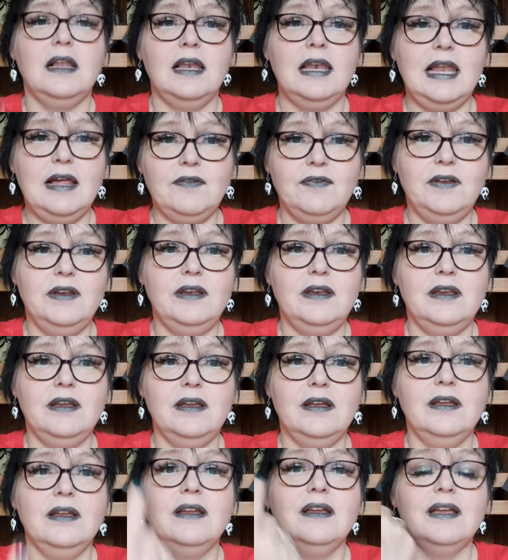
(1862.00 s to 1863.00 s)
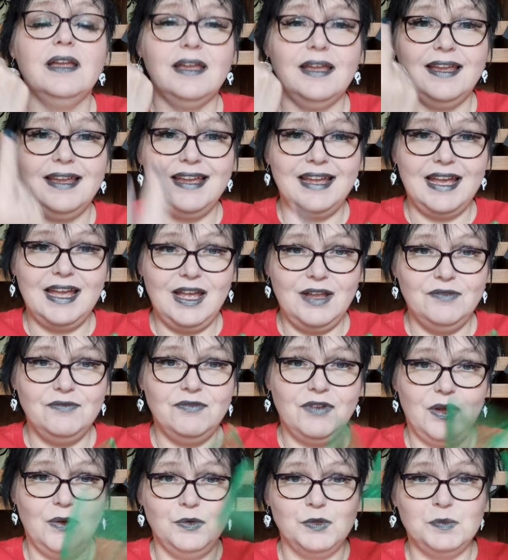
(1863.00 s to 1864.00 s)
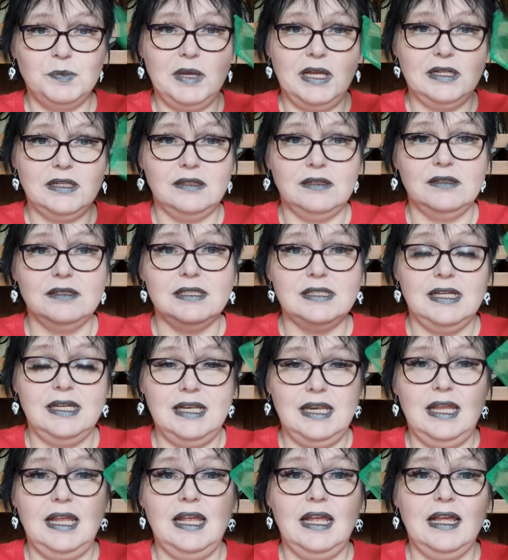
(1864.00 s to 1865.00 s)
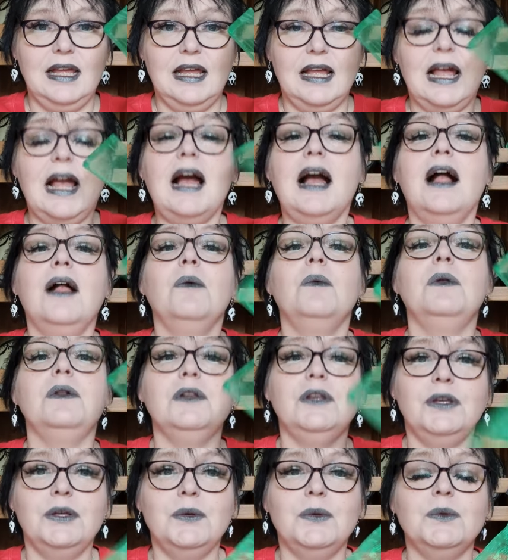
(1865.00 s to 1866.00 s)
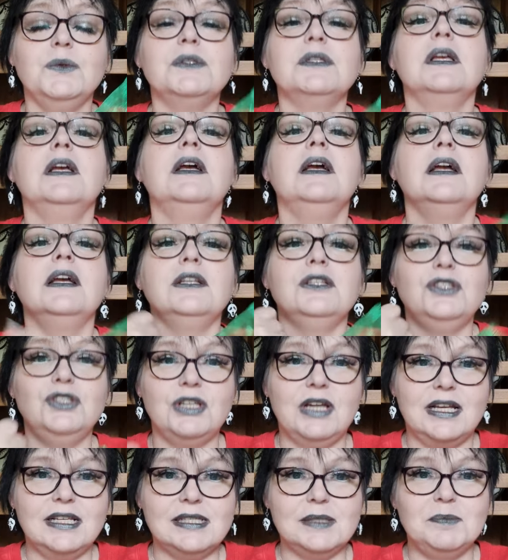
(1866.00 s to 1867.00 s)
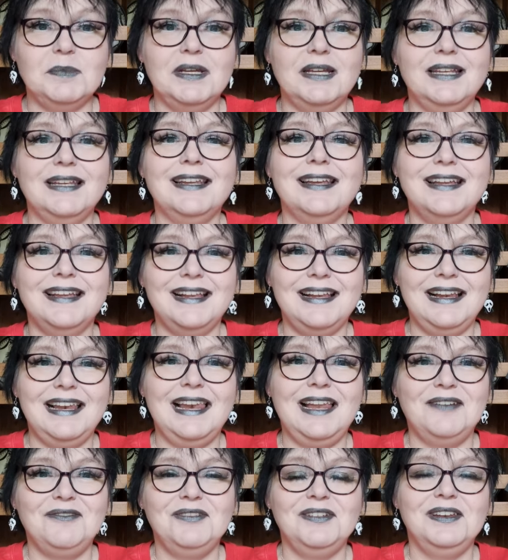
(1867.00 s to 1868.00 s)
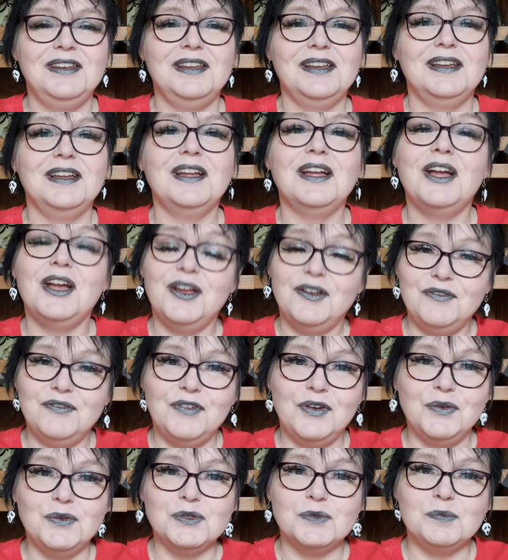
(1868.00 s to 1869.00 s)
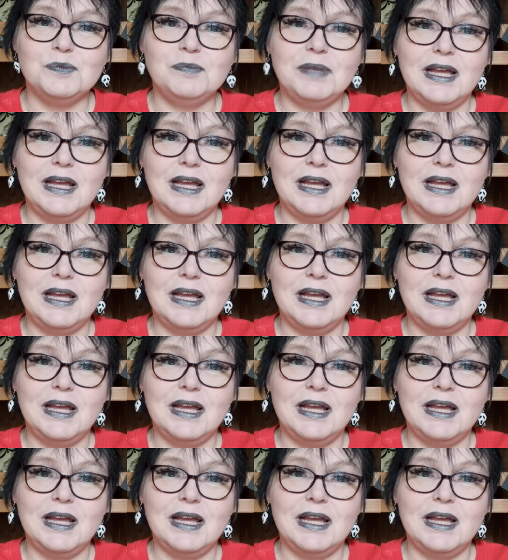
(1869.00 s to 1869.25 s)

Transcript: lavender, and rose petals in here, I will use jasmine, lavender, and rose